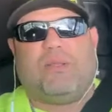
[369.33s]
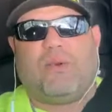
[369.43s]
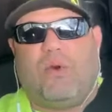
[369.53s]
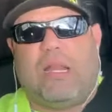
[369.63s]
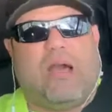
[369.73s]
up
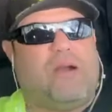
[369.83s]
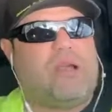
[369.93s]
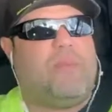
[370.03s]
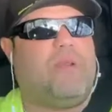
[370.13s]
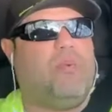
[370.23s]
going out a
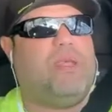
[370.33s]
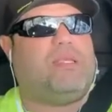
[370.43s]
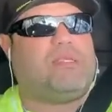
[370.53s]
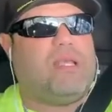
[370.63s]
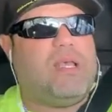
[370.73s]
couple of
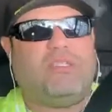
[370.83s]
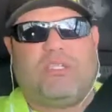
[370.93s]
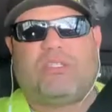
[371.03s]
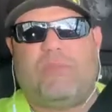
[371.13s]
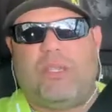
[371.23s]
weeks
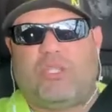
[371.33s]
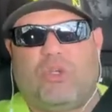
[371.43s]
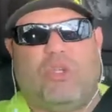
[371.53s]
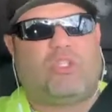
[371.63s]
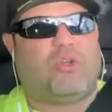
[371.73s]
just to make
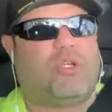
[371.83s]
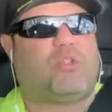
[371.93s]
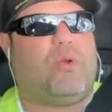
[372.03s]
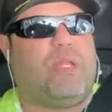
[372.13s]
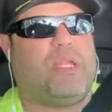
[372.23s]
sure the truck's
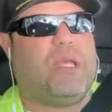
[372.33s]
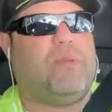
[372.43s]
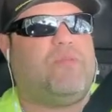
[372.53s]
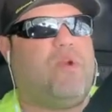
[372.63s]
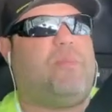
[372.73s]
running good
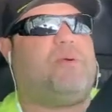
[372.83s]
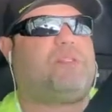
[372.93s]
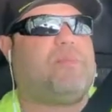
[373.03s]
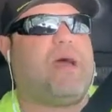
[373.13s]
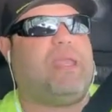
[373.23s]
before we put
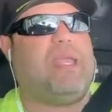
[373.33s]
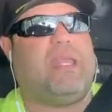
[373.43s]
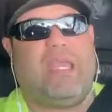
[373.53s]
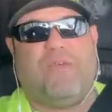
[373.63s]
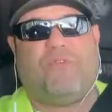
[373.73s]
somebody in
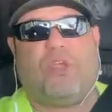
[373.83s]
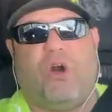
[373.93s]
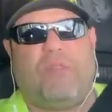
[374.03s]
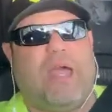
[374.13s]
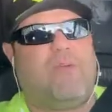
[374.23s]
it, if we
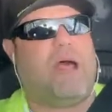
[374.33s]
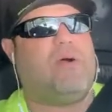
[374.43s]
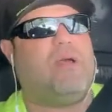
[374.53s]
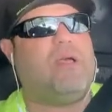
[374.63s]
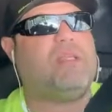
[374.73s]
go that
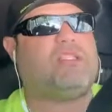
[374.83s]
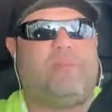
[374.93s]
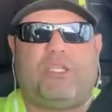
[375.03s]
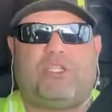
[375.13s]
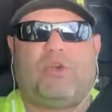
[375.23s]
route, to
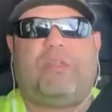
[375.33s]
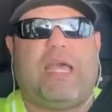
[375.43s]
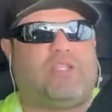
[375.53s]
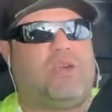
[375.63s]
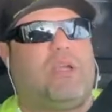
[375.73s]
make sure
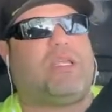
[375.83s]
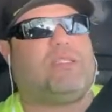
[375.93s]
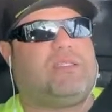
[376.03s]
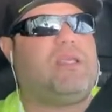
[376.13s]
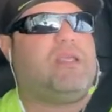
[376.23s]
that truck
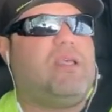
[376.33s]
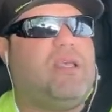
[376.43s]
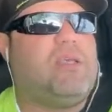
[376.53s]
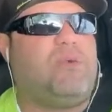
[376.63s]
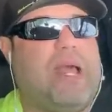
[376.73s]
is
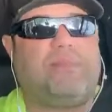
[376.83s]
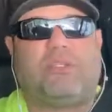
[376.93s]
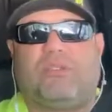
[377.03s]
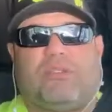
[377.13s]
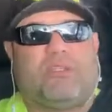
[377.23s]
running. I
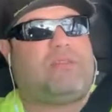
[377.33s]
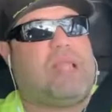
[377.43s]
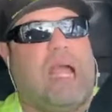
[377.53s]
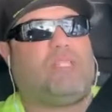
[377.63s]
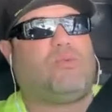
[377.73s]
just
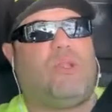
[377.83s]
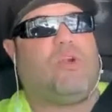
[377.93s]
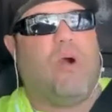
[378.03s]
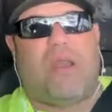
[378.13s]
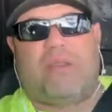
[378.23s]
want to
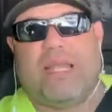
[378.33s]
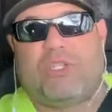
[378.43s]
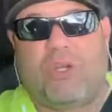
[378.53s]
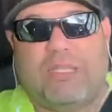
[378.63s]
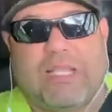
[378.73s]
go out in that
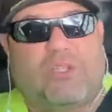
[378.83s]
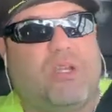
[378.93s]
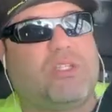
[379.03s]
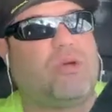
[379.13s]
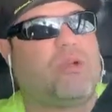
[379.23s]
truck. That
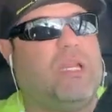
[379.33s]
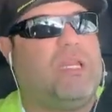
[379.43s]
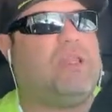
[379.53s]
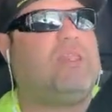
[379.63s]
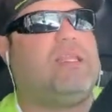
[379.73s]
truck is so
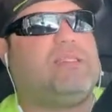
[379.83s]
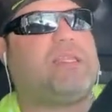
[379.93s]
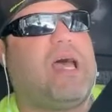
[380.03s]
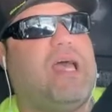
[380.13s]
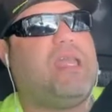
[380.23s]
clean on the
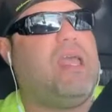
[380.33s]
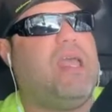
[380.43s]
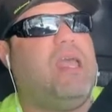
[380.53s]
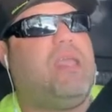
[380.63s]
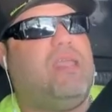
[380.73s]
inside.
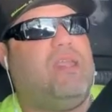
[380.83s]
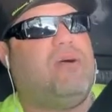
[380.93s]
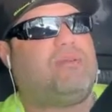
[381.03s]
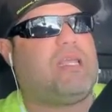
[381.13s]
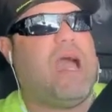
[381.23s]
You know what
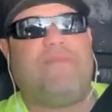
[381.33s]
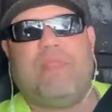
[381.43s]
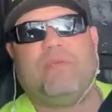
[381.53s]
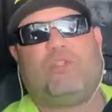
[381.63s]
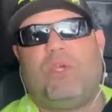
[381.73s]
I'm saying? I've
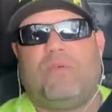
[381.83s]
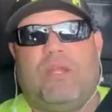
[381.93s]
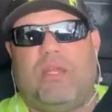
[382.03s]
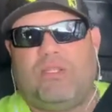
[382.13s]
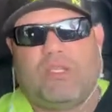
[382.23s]
never driven
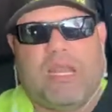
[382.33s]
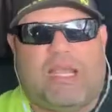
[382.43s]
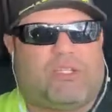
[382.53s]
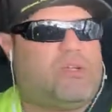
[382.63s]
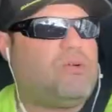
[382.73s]
in an
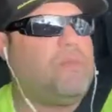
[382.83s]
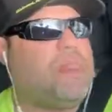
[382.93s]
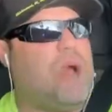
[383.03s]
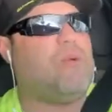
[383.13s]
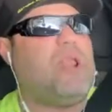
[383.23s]
International.
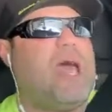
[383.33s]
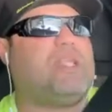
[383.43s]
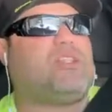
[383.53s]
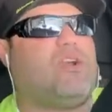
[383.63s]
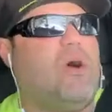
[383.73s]
I would
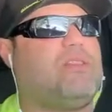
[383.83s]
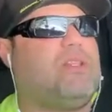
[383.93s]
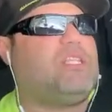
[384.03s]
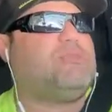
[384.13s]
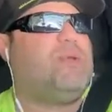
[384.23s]
like to go out
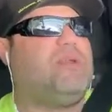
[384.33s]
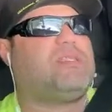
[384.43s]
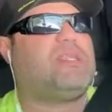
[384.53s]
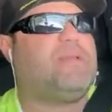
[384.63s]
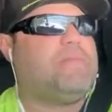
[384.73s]
and
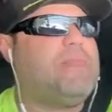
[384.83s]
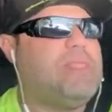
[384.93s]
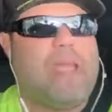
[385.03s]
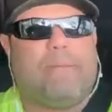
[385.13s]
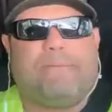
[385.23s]
experience it.
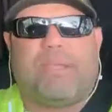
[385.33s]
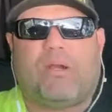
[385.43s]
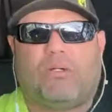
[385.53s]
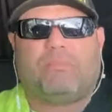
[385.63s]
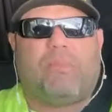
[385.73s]
That big
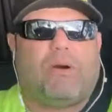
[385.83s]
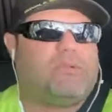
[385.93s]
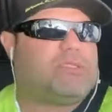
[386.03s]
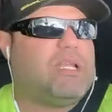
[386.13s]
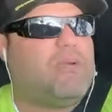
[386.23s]
old boat
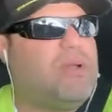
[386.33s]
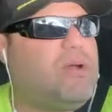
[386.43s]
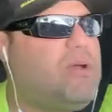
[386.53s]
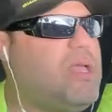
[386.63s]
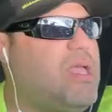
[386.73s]
steering
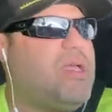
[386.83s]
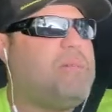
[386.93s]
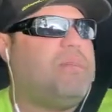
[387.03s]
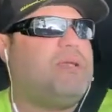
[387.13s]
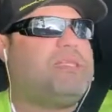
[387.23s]
wheel.
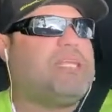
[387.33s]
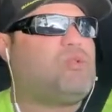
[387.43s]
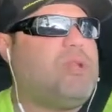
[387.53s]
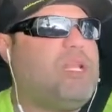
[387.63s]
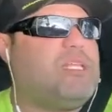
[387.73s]
But that's
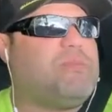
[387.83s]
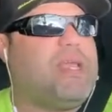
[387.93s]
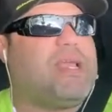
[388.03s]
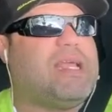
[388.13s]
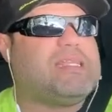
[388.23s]
what it is,
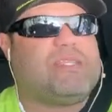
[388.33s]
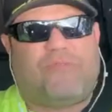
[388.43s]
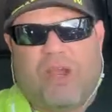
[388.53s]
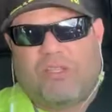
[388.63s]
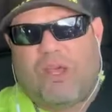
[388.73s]
man. Guys, as
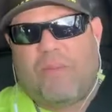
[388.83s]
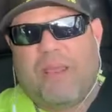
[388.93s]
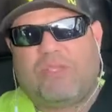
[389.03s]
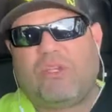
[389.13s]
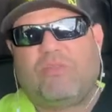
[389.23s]
far as
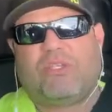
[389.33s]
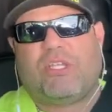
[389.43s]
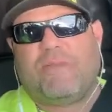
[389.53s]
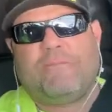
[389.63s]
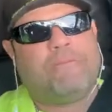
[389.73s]
automatic transmission,